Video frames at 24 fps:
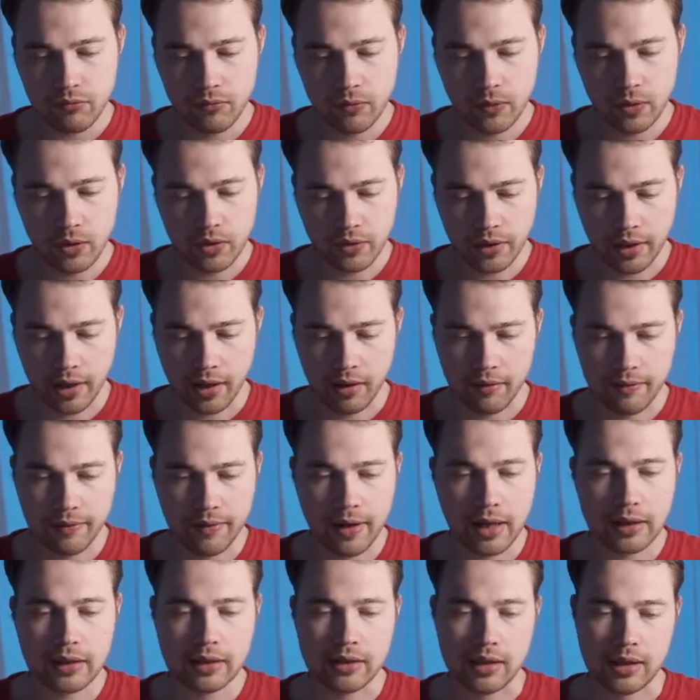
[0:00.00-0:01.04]
Okay,
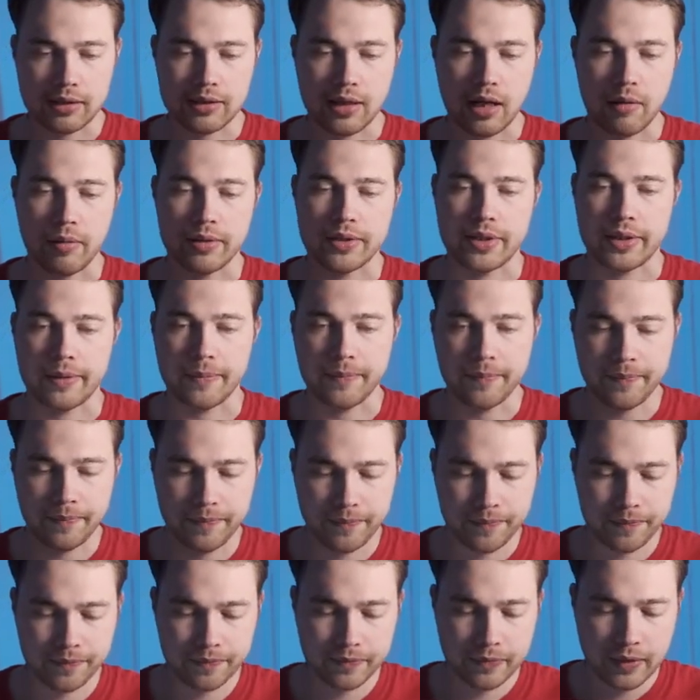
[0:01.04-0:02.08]
finite automata.
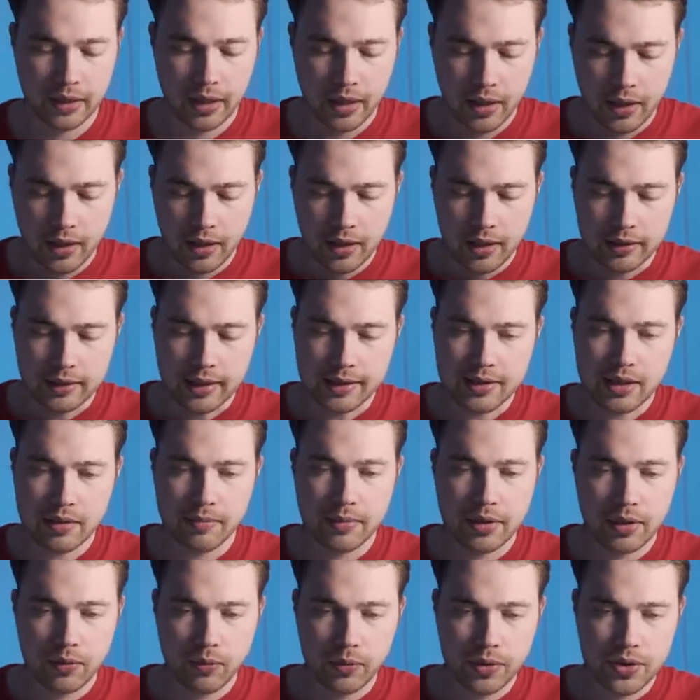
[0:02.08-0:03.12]
That's
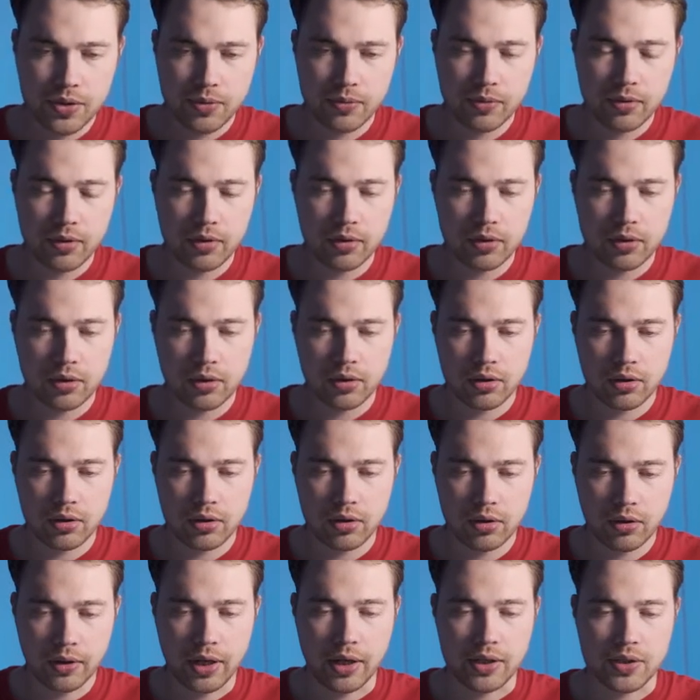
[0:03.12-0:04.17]
something which will.
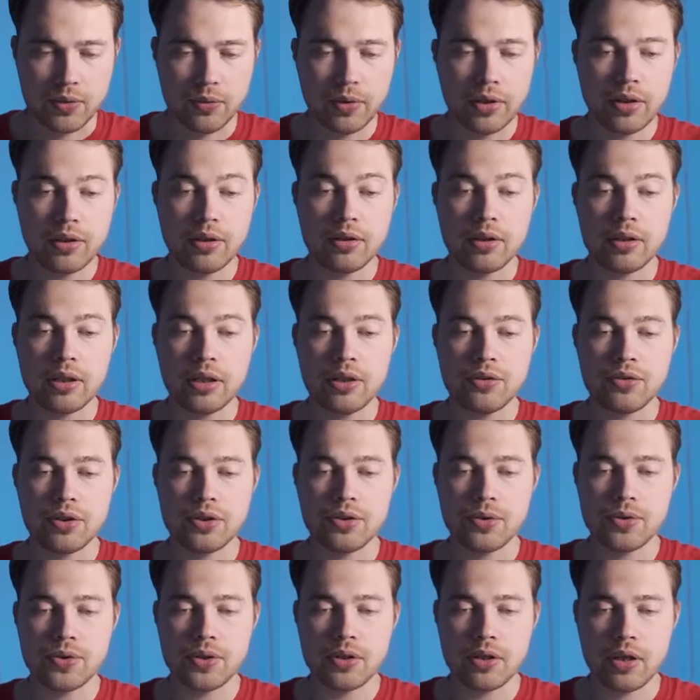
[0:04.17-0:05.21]
Okay, so we're going to
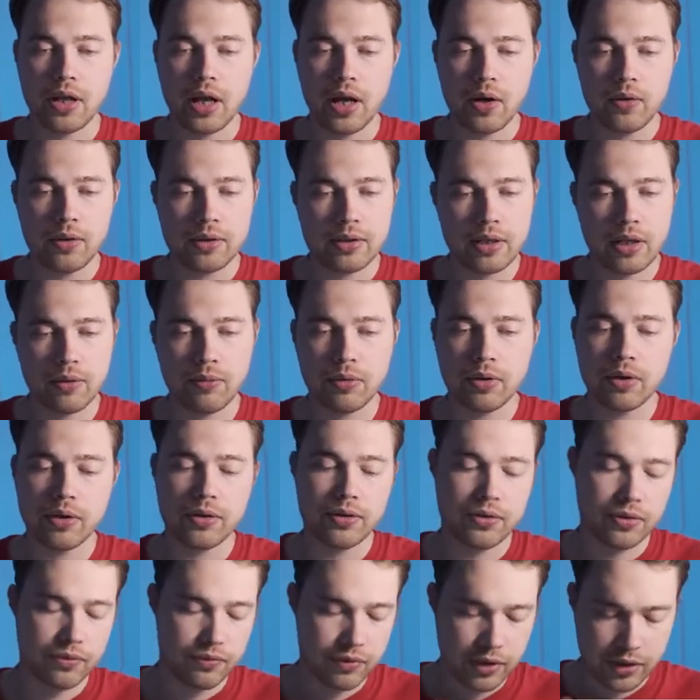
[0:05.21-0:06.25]
introduce it now, and then we're going
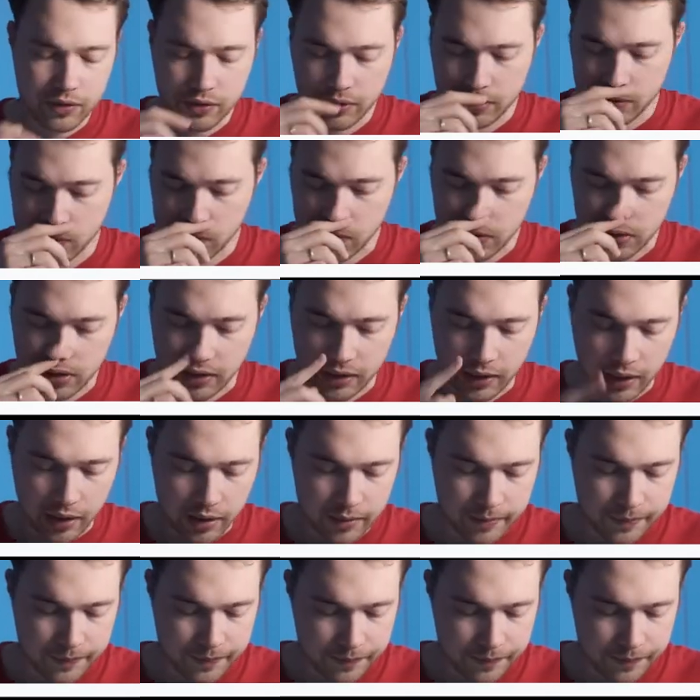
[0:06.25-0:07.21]
to reintroduce it again.